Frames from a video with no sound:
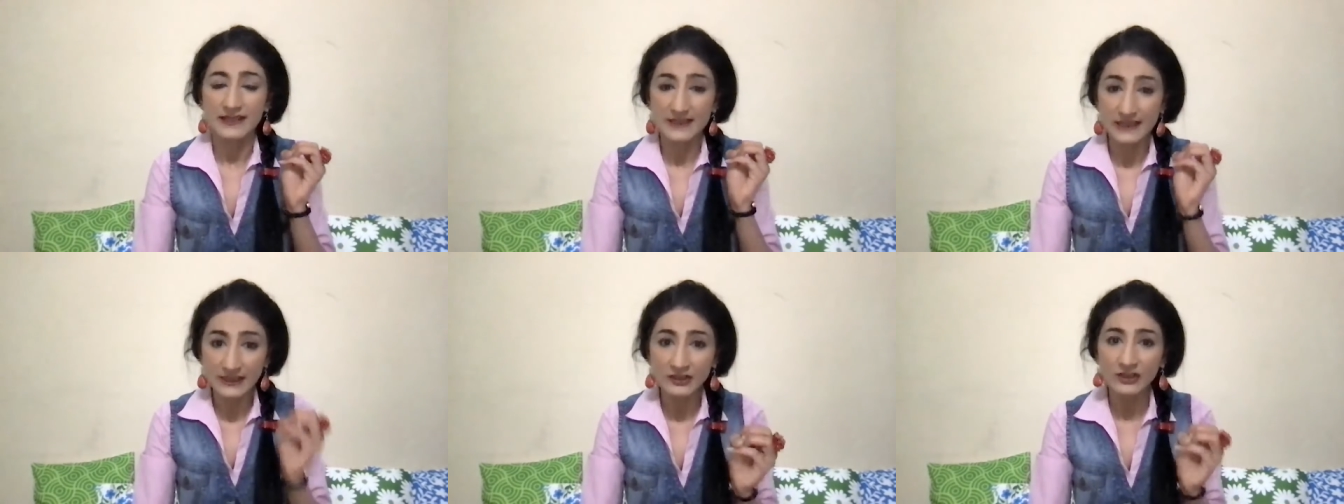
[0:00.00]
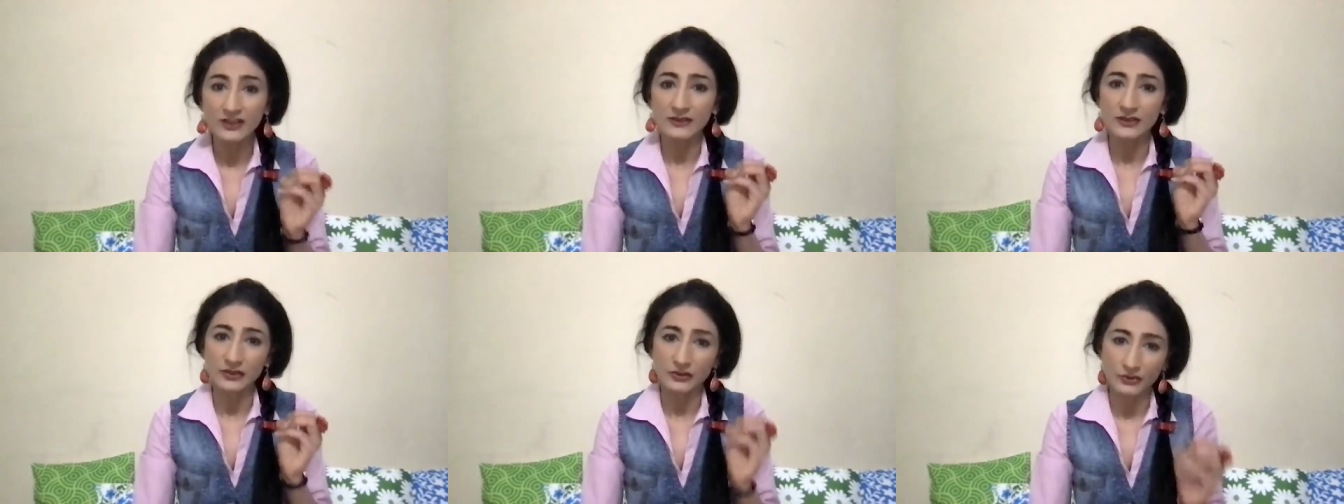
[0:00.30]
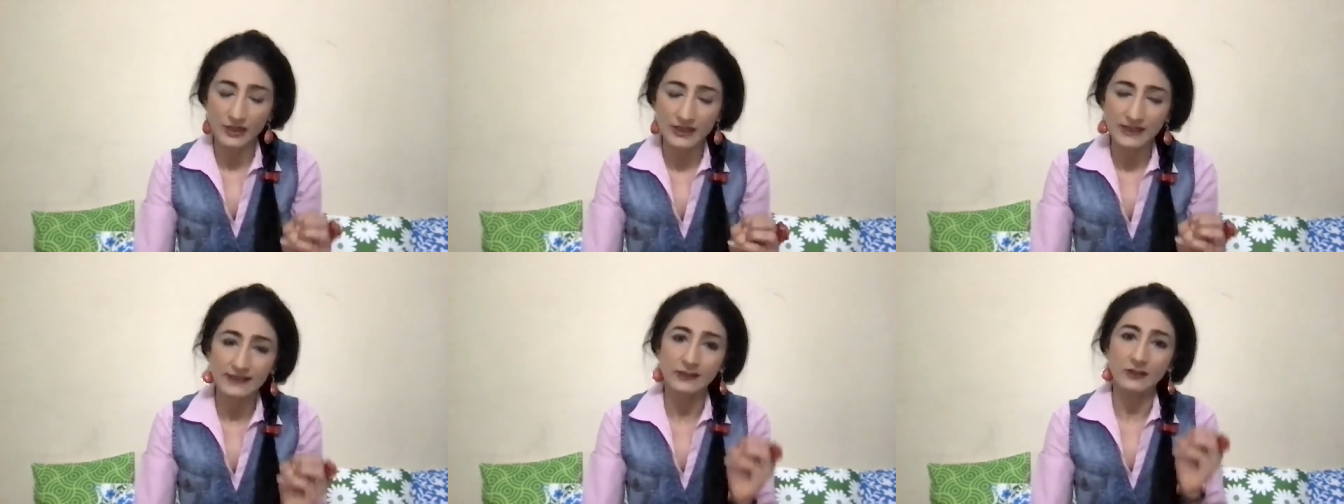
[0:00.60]
serious
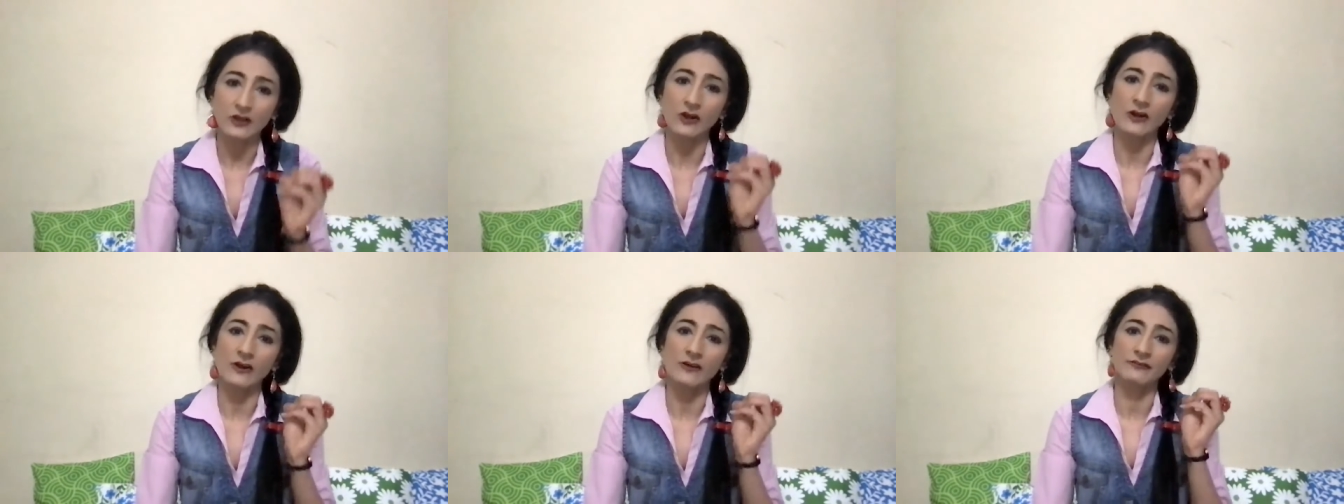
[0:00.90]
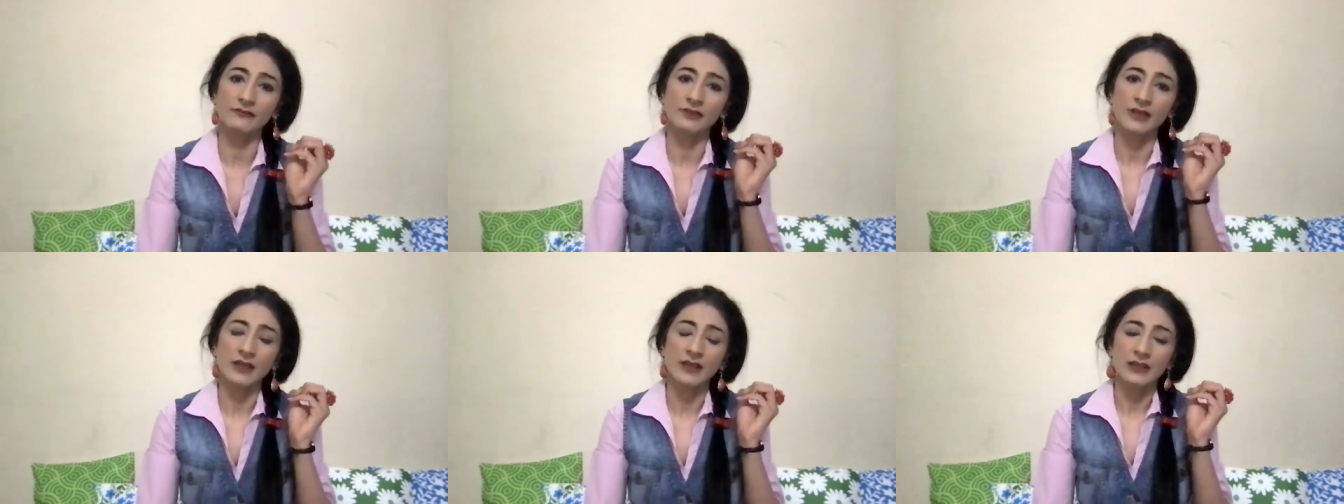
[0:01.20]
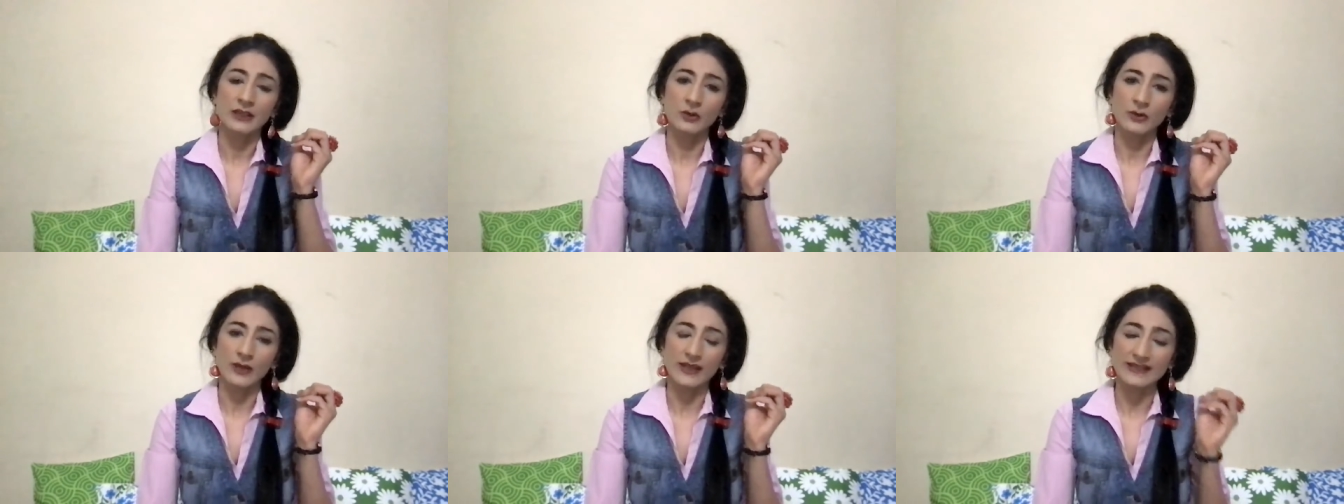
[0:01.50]
risk of
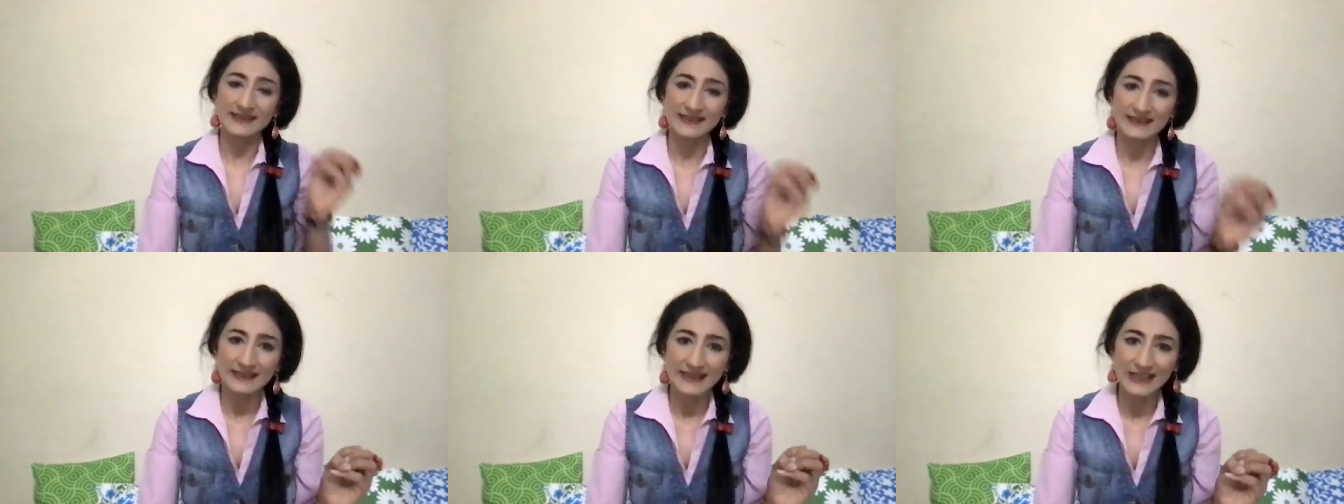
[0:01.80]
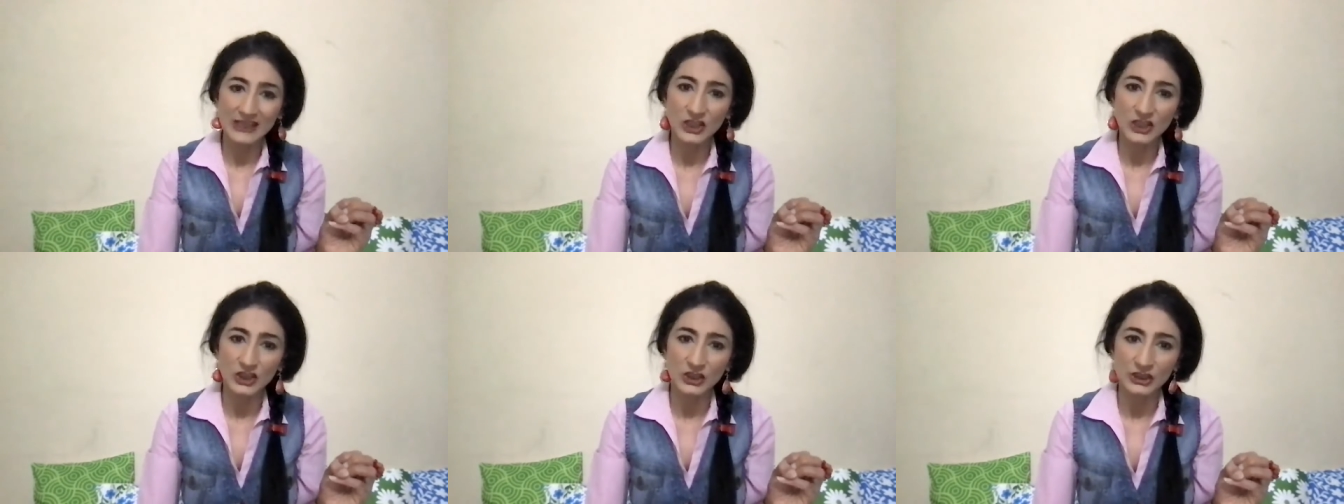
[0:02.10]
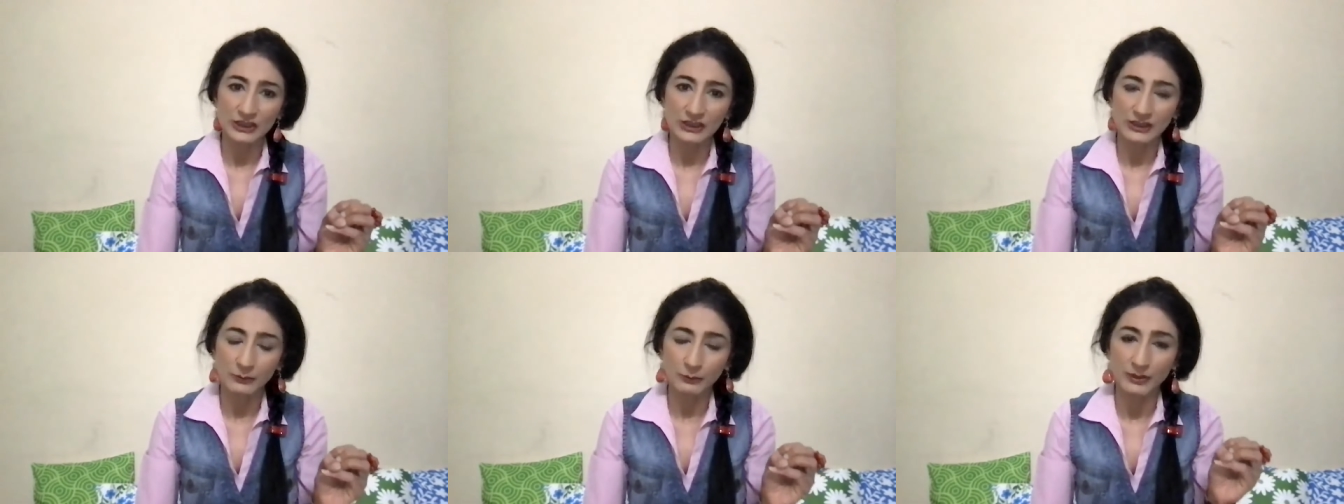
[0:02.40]

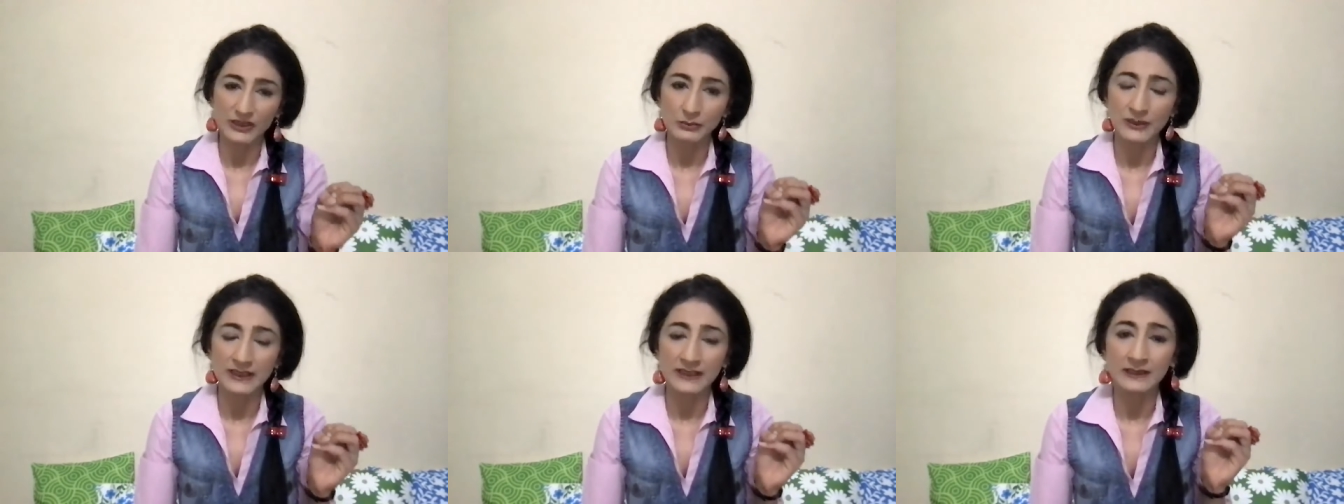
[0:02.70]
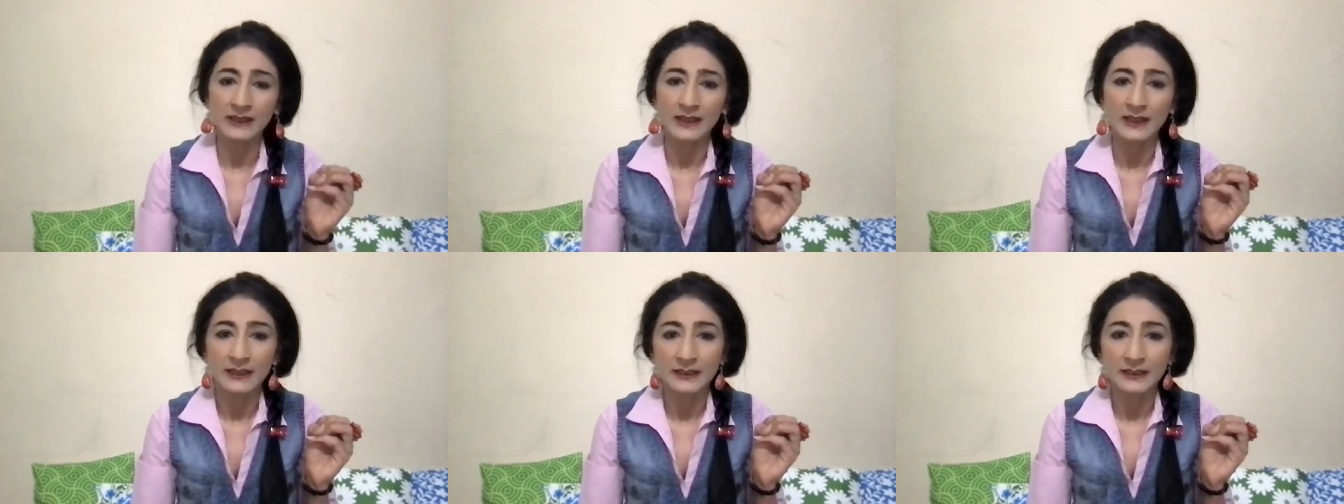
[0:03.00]
escalation between